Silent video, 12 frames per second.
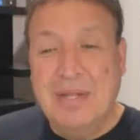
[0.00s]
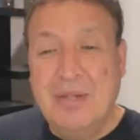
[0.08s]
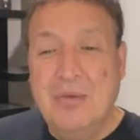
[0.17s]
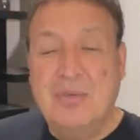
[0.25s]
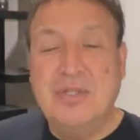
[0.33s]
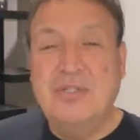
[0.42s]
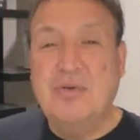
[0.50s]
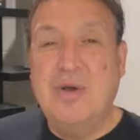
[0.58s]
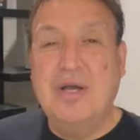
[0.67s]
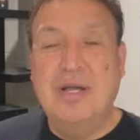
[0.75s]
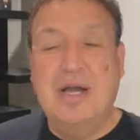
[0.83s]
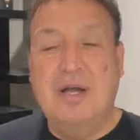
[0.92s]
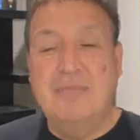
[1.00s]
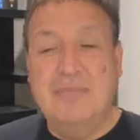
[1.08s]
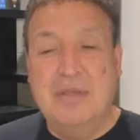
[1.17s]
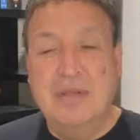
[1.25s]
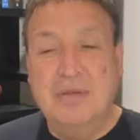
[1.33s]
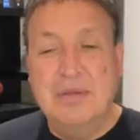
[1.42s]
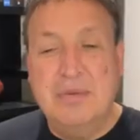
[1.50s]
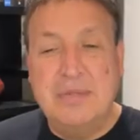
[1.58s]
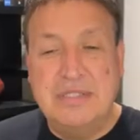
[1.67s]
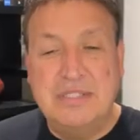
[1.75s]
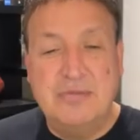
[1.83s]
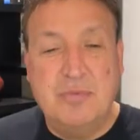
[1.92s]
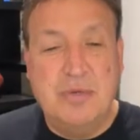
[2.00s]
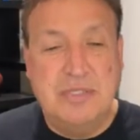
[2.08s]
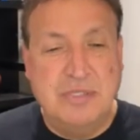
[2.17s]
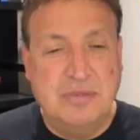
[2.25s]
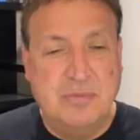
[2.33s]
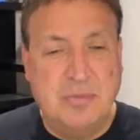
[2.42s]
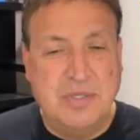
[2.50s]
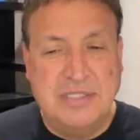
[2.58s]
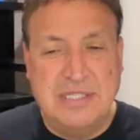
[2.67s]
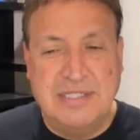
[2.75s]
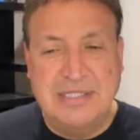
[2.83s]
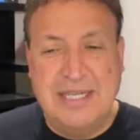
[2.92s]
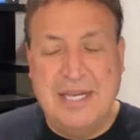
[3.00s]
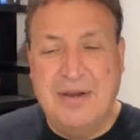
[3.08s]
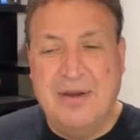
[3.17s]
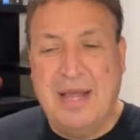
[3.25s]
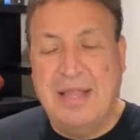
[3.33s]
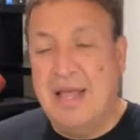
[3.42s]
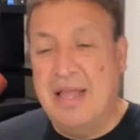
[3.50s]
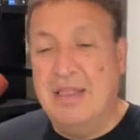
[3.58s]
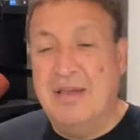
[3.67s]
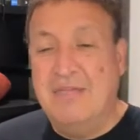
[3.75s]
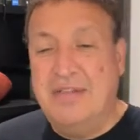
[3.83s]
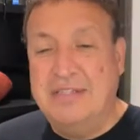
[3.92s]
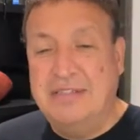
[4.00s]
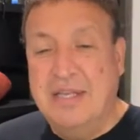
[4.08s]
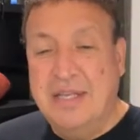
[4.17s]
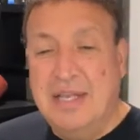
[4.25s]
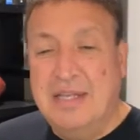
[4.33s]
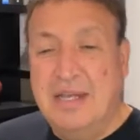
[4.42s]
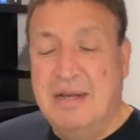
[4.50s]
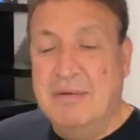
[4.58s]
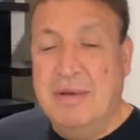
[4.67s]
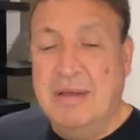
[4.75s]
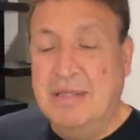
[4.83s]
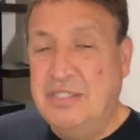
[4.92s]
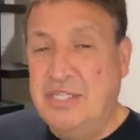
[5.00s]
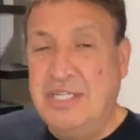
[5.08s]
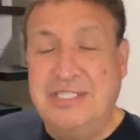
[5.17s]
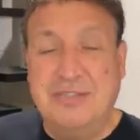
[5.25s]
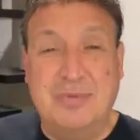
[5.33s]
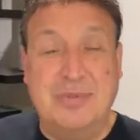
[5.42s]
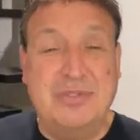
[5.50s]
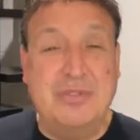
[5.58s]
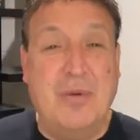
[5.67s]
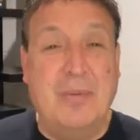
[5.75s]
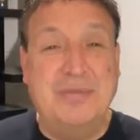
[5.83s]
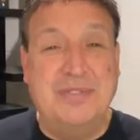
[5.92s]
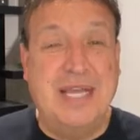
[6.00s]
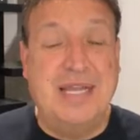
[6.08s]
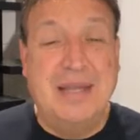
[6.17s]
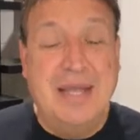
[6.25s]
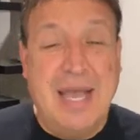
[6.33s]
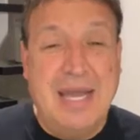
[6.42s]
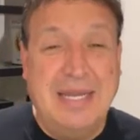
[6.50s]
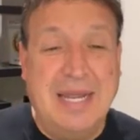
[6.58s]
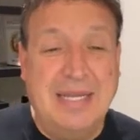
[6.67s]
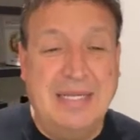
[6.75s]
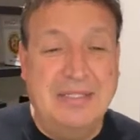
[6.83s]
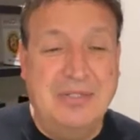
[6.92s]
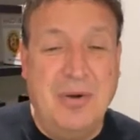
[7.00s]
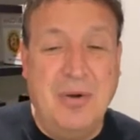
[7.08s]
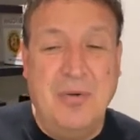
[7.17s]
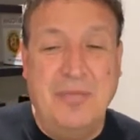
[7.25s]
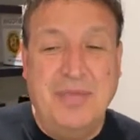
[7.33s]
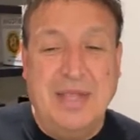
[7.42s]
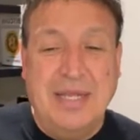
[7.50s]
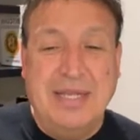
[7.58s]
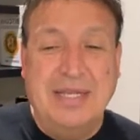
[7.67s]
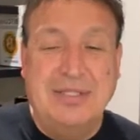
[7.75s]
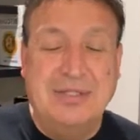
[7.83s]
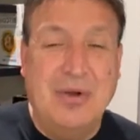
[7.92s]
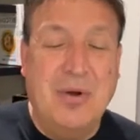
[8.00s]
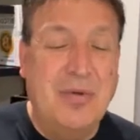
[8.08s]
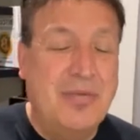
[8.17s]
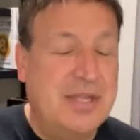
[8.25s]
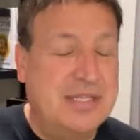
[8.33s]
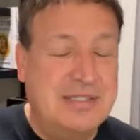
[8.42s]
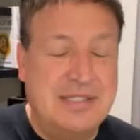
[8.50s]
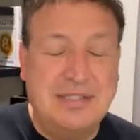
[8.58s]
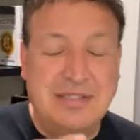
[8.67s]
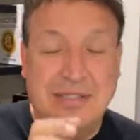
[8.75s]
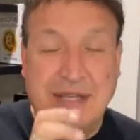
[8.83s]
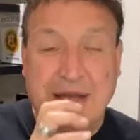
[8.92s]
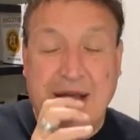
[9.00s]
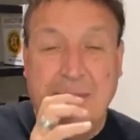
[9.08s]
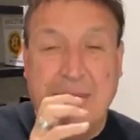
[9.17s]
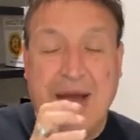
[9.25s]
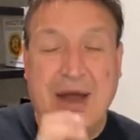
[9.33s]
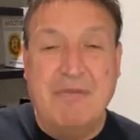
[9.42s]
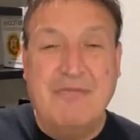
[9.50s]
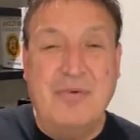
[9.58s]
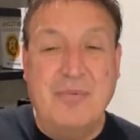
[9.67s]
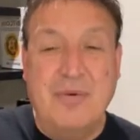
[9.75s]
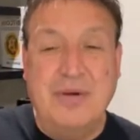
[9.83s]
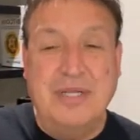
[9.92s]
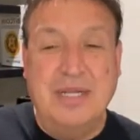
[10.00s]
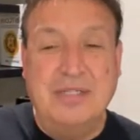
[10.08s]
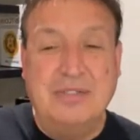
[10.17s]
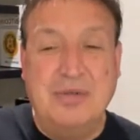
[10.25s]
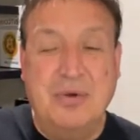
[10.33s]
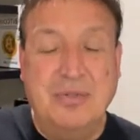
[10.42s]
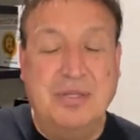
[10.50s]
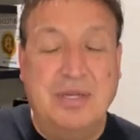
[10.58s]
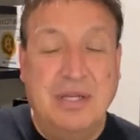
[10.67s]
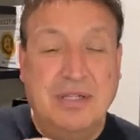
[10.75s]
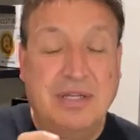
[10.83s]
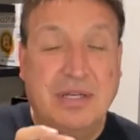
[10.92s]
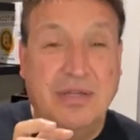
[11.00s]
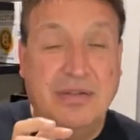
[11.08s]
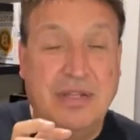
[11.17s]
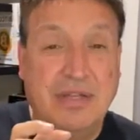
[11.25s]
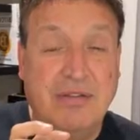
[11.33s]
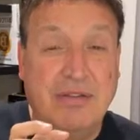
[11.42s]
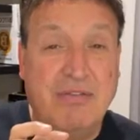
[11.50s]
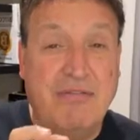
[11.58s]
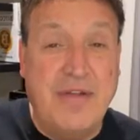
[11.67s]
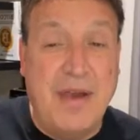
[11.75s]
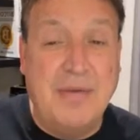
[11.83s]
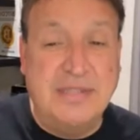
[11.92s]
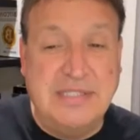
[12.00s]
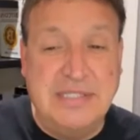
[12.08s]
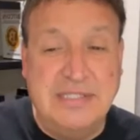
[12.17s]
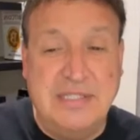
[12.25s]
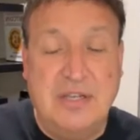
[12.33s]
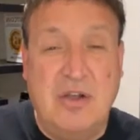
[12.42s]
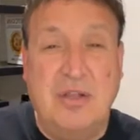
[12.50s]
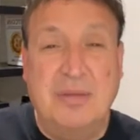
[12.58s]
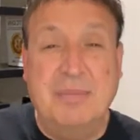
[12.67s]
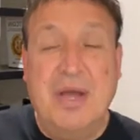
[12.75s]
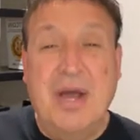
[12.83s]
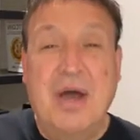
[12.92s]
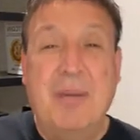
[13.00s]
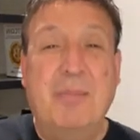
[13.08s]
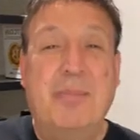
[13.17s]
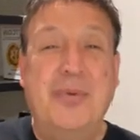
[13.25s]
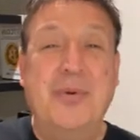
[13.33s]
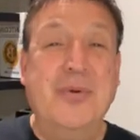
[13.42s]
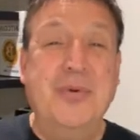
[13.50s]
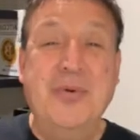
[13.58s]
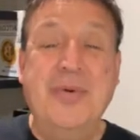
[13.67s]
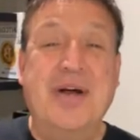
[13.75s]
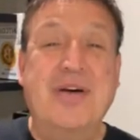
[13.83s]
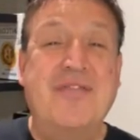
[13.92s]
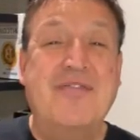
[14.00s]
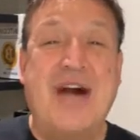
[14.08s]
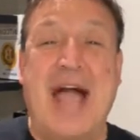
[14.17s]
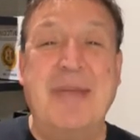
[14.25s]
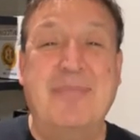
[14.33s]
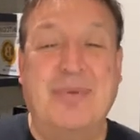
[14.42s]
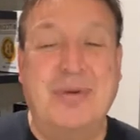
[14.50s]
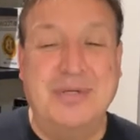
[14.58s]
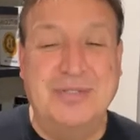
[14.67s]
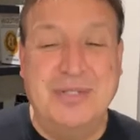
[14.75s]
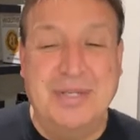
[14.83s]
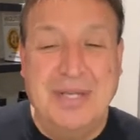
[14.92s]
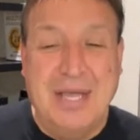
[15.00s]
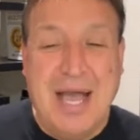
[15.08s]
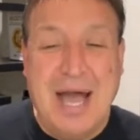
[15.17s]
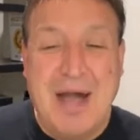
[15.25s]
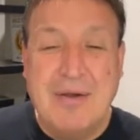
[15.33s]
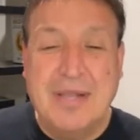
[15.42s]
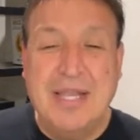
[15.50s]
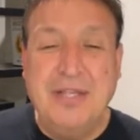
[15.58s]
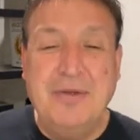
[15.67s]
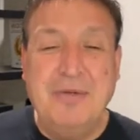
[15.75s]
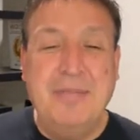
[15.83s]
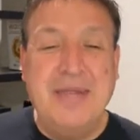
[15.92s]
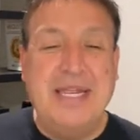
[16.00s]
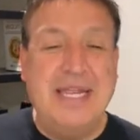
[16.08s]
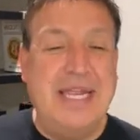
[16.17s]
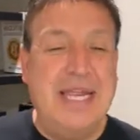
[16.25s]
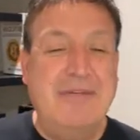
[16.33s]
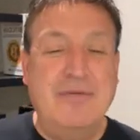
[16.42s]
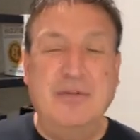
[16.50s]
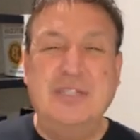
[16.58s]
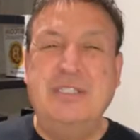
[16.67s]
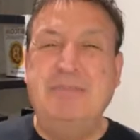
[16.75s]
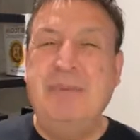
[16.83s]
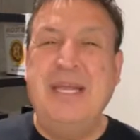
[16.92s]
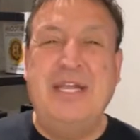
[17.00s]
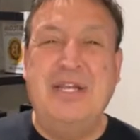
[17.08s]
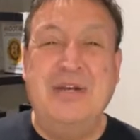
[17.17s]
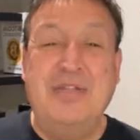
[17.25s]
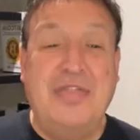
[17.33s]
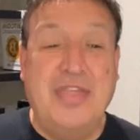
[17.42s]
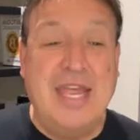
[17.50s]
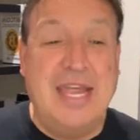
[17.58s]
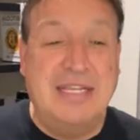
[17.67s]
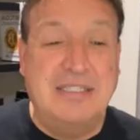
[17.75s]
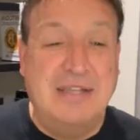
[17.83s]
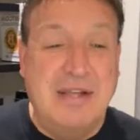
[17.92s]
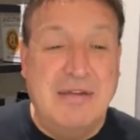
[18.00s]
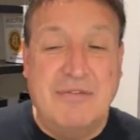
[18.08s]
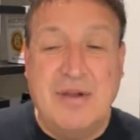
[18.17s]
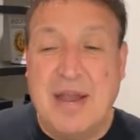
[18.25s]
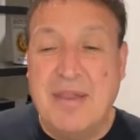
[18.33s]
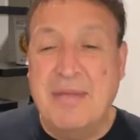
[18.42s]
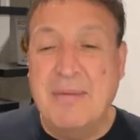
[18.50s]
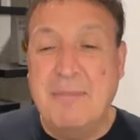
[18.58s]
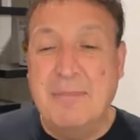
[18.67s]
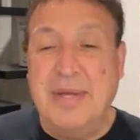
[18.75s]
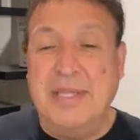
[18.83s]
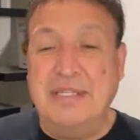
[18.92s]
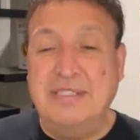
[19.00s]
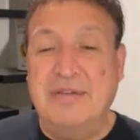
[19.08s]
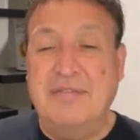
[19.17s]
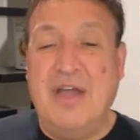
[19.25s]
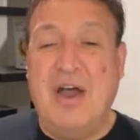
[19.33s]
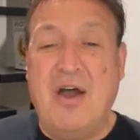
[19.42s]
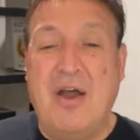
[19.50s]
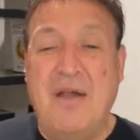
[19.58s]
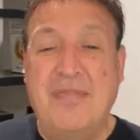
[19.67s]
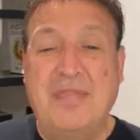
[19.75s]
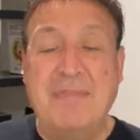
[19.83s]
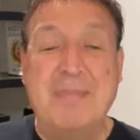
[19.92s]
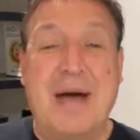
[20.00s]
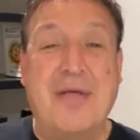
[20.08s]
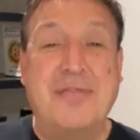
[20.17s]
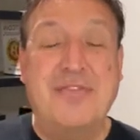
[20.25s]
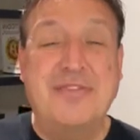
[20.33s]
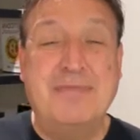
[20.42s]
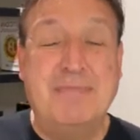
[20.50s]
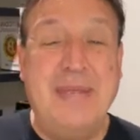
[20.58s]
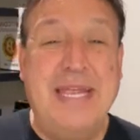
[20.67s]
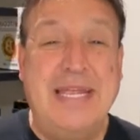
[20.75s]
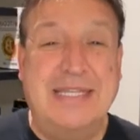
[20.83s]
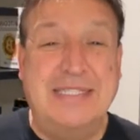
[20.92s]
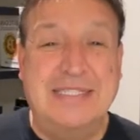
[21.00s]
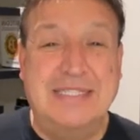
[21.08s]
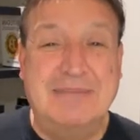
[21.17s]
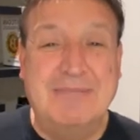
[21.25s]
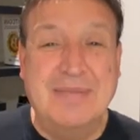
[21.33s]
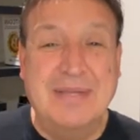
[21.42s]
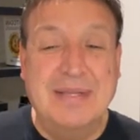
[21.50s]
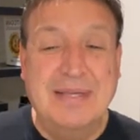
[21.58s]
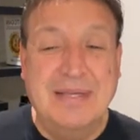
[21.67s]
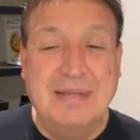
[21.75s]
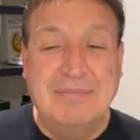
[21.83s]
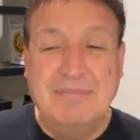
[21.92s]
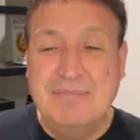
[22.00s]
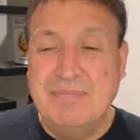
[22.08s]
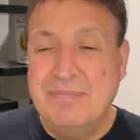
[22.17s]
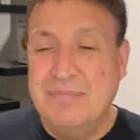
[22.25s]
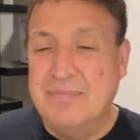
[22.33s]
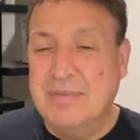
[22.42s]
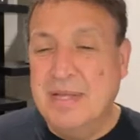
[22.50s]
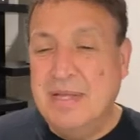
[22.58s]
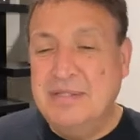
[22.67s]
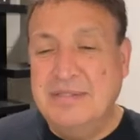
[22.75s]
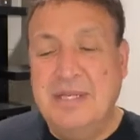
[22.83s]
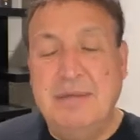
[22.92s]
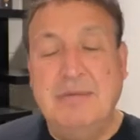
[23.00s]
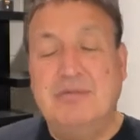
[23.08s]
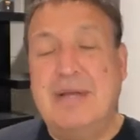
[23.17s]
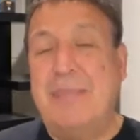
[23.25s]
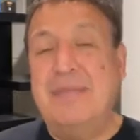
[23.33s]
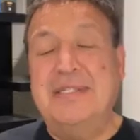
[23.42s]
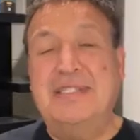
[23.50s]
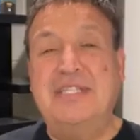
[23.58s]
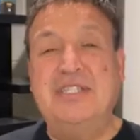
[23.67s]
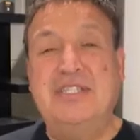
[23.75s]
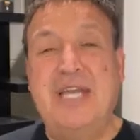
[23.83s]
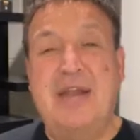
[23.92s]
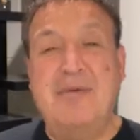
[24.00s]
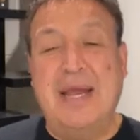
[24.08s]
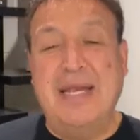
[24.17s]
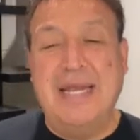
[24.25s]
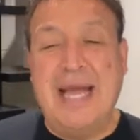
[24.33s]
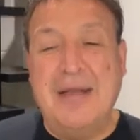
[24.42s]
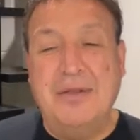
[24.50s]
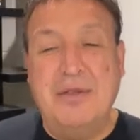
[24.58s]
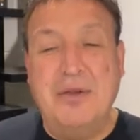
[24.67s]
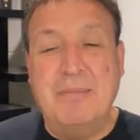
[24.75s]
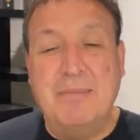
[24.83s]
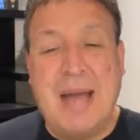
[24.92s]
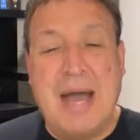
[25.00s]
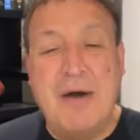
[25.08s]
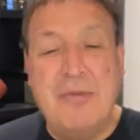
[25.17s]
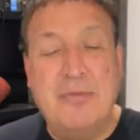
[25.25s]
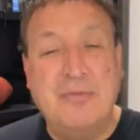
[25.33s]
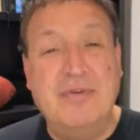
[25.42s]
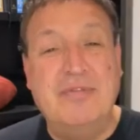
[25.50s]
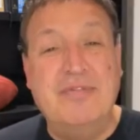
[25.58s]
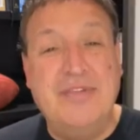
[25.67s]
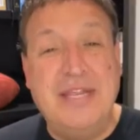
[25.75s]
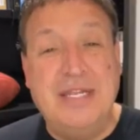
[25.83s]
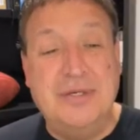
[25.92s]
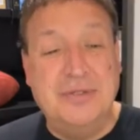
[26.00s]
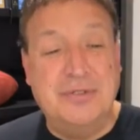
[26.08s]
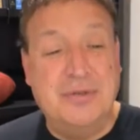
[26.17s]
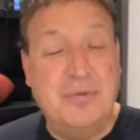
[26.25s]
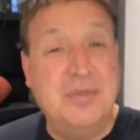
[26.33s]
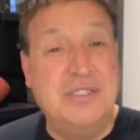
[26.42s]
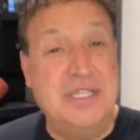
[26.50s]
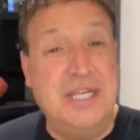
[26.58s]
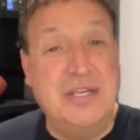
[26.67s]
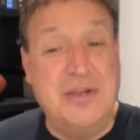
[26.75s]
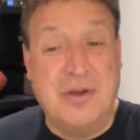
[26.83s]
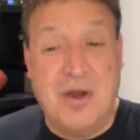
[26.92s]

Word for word: Look what uh, look, look what this word this word says here. I, I love this. Uh, and Jesus was so upset, and he and he told he told this. This is a powerful word that he told the the the, the Pharisees. He called them a brood of vipers. How can you, being evil, speak good things? For out of the abundance of the heart, the mouth speaks. Mm. See, drop this in the chat right now. Your mouth reveals what's in your